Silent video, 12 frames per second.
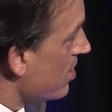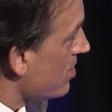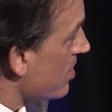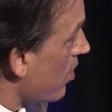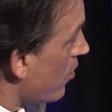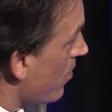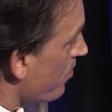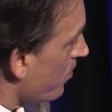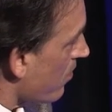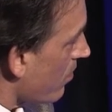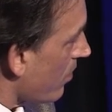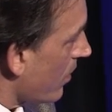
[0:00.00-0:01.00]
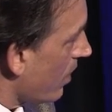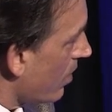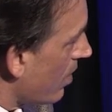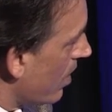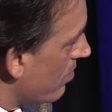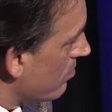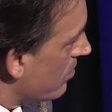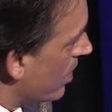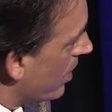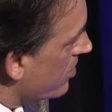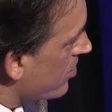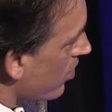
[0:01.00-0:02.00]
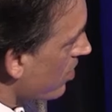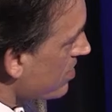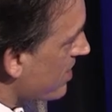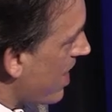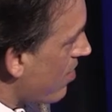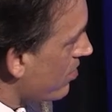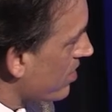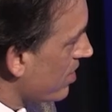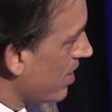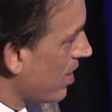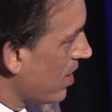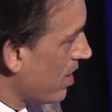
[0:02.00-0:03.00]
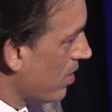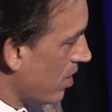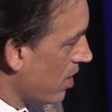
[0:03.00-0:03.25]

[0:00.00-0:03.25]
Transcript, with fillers: So it turns out, uh,